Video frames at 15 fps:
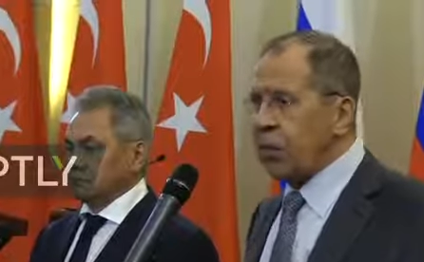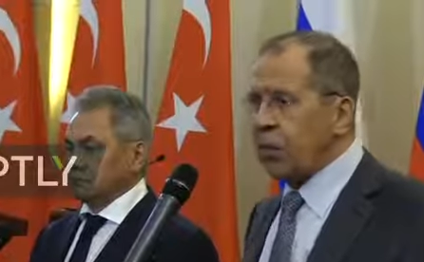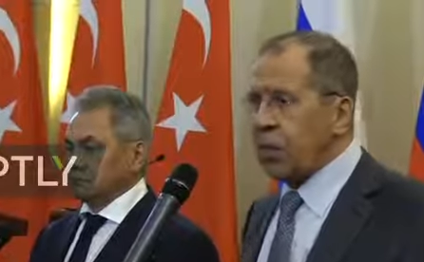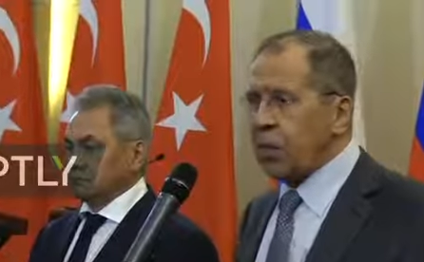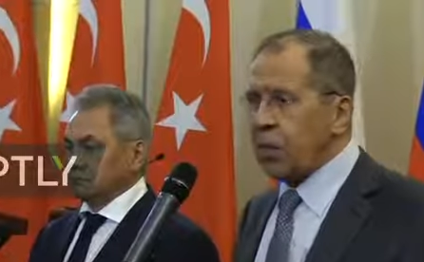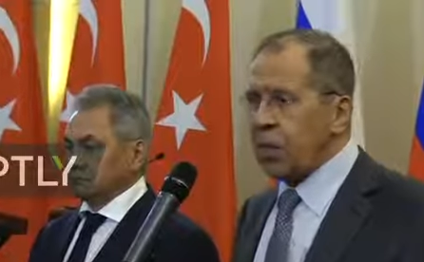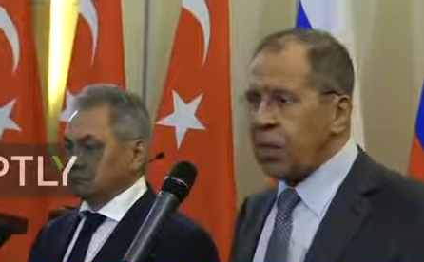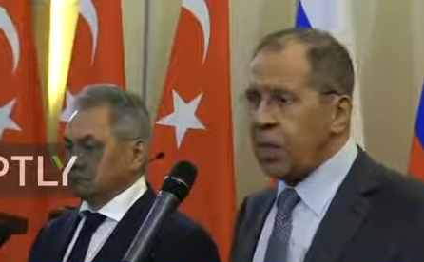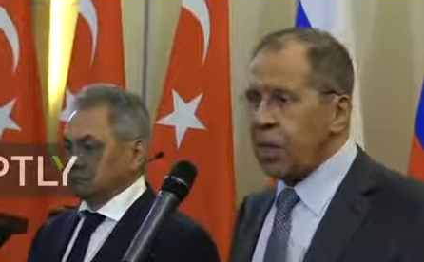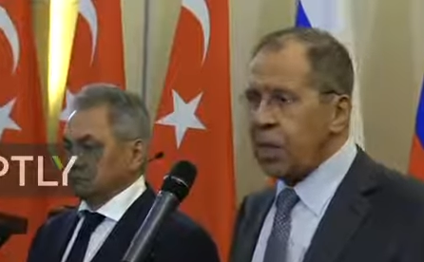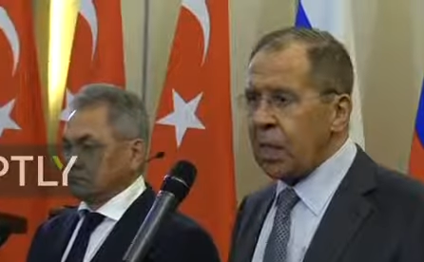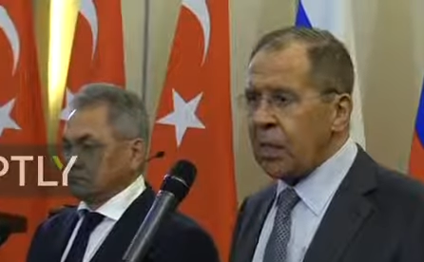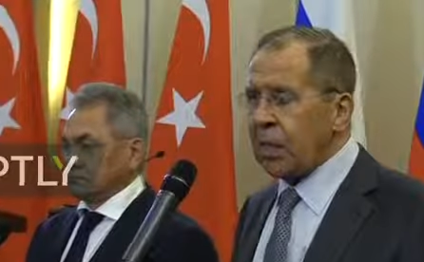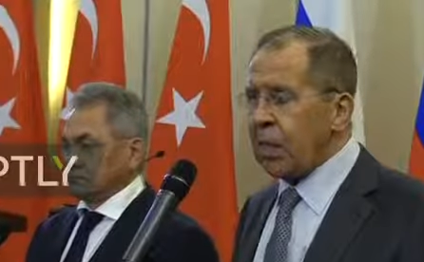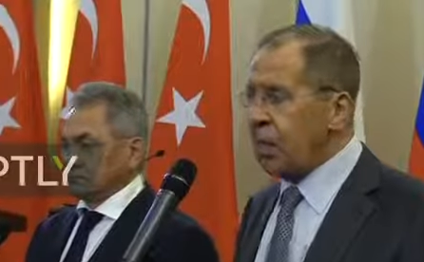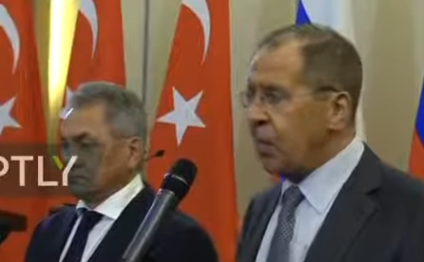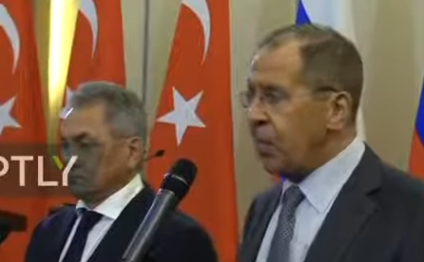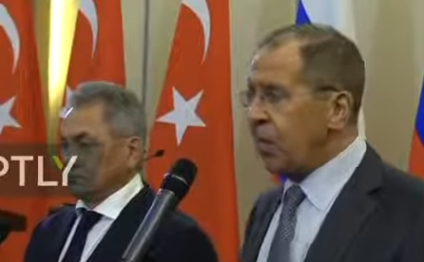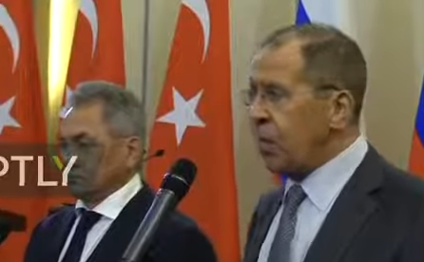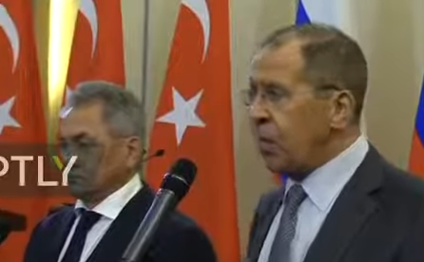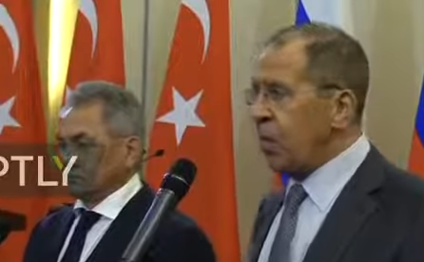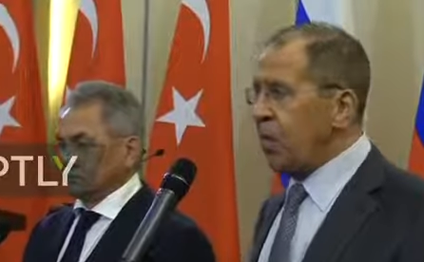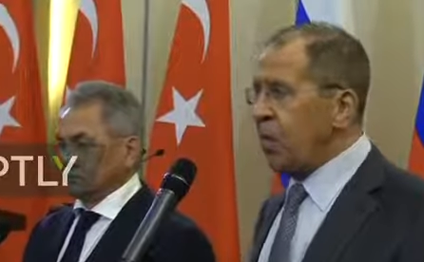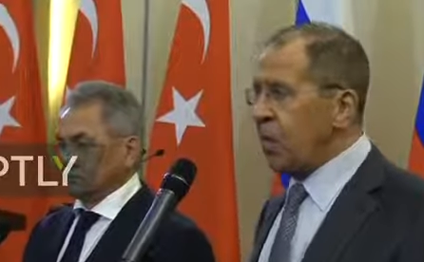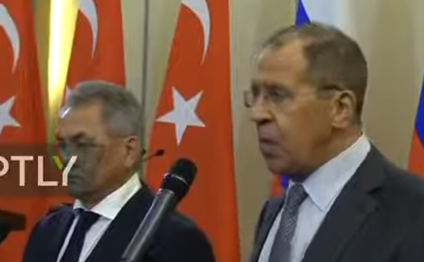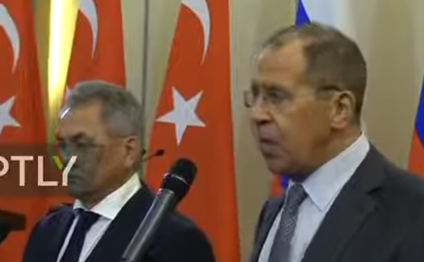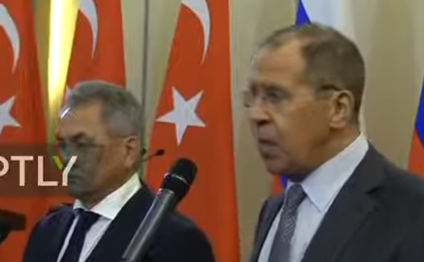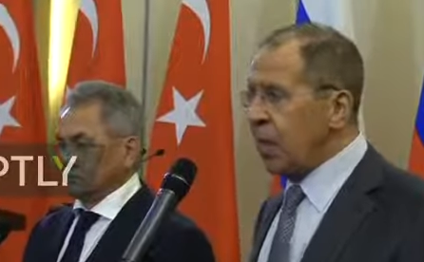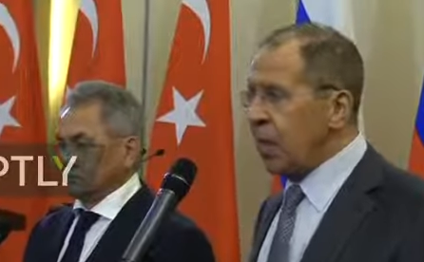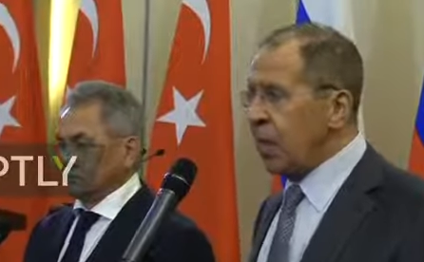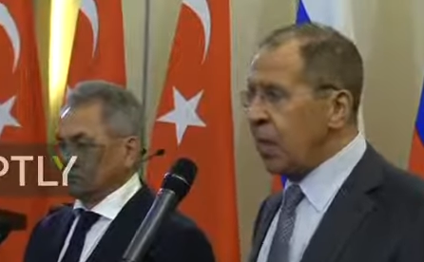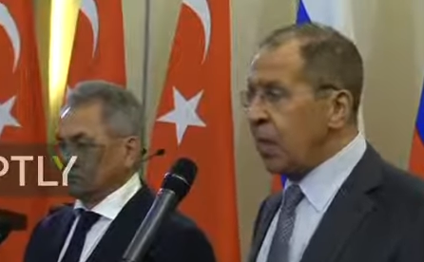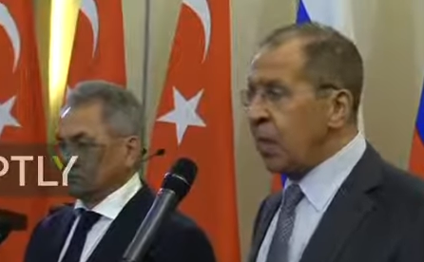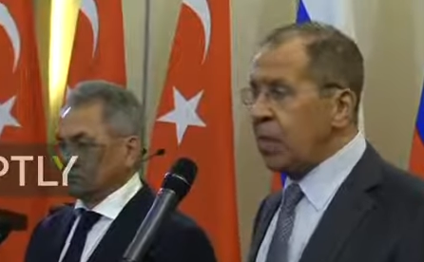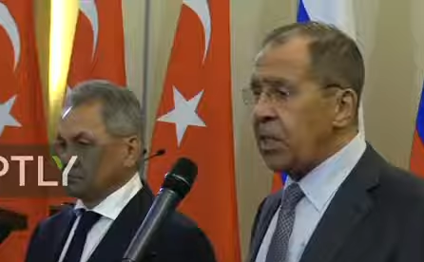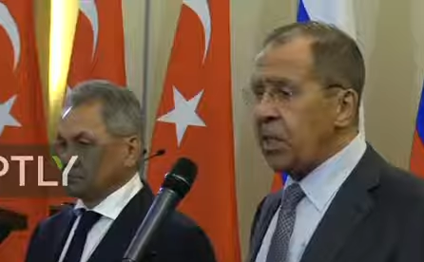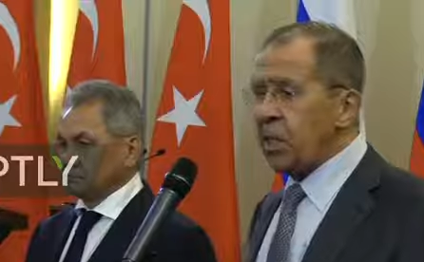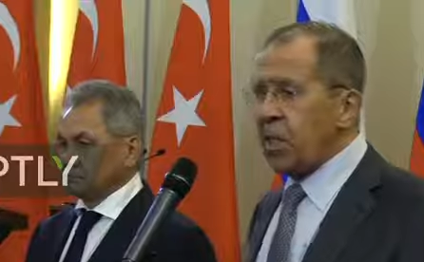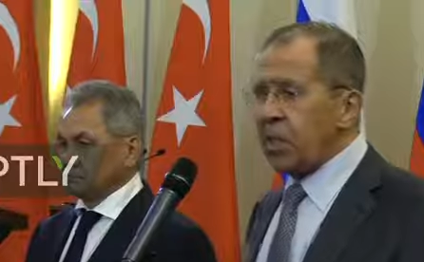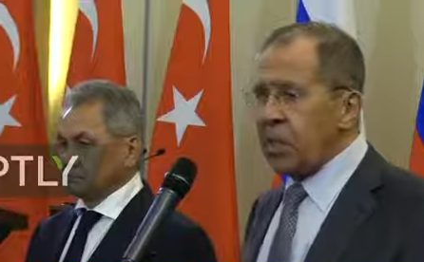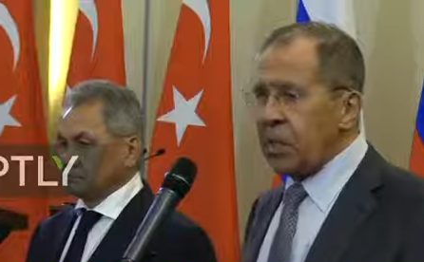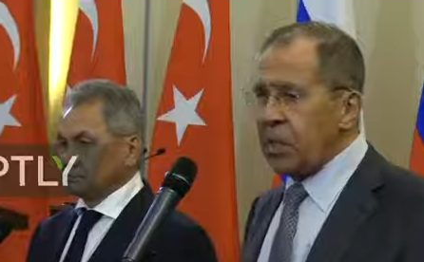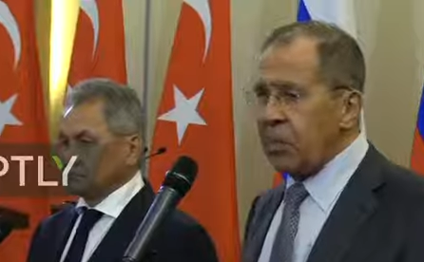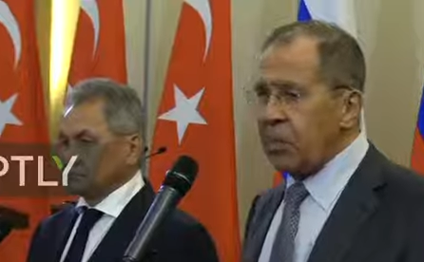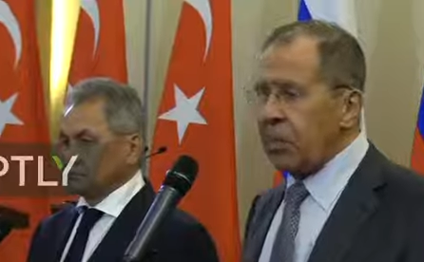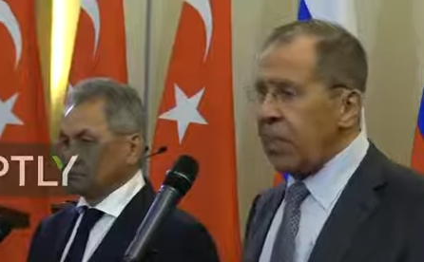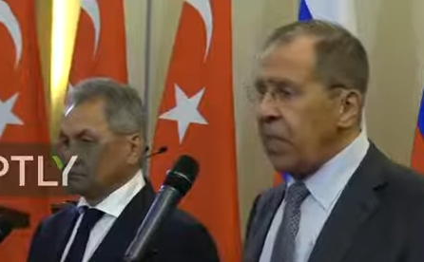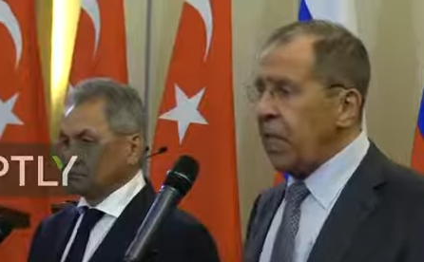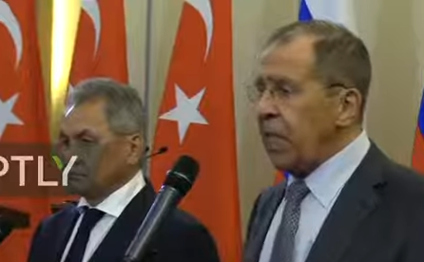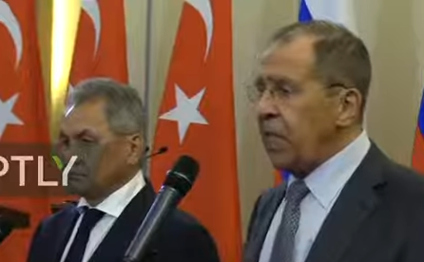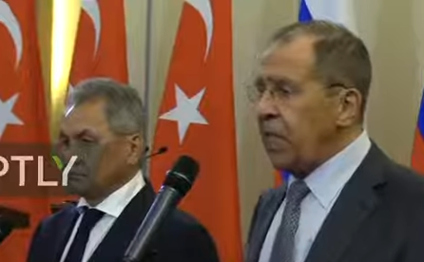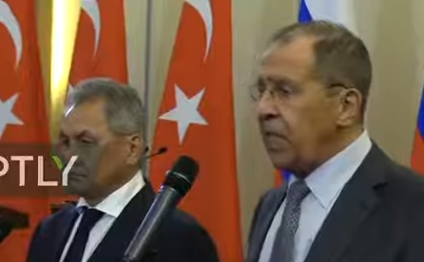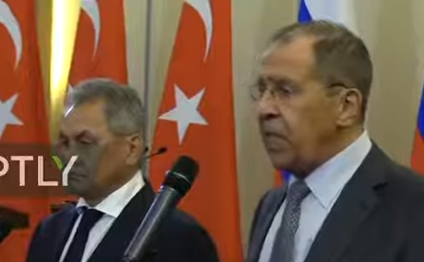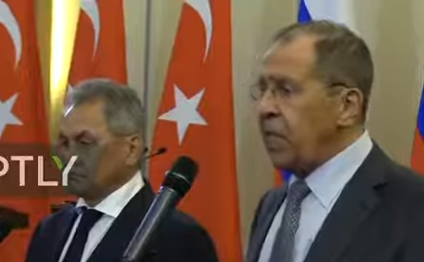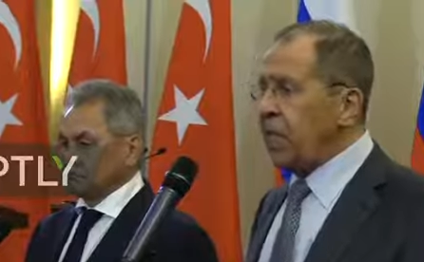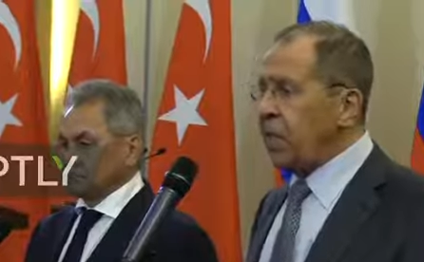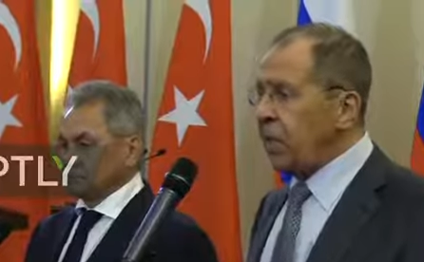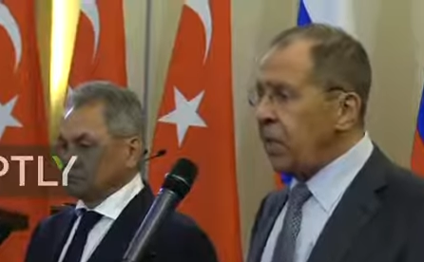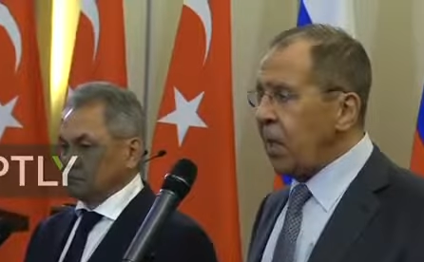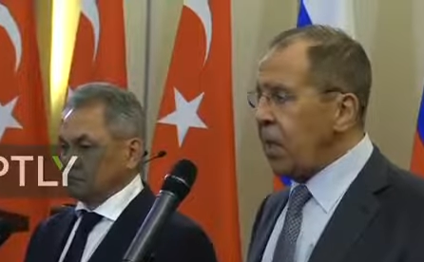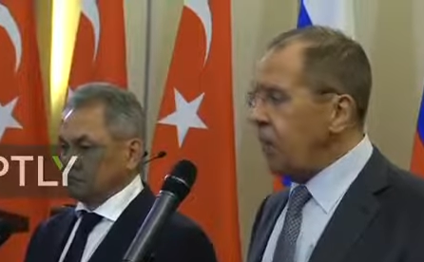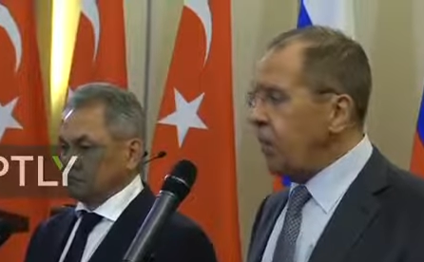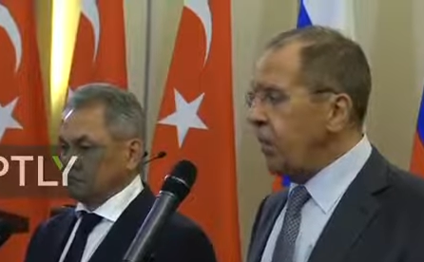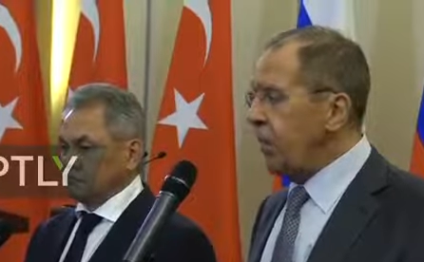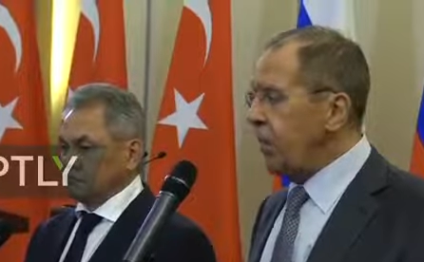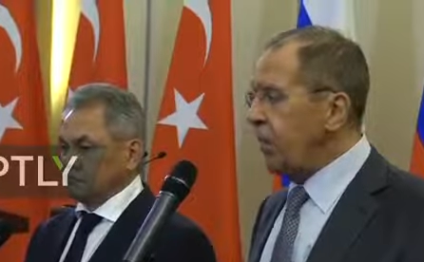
Speaker 1: effect. The Turkish self-defense forces will be,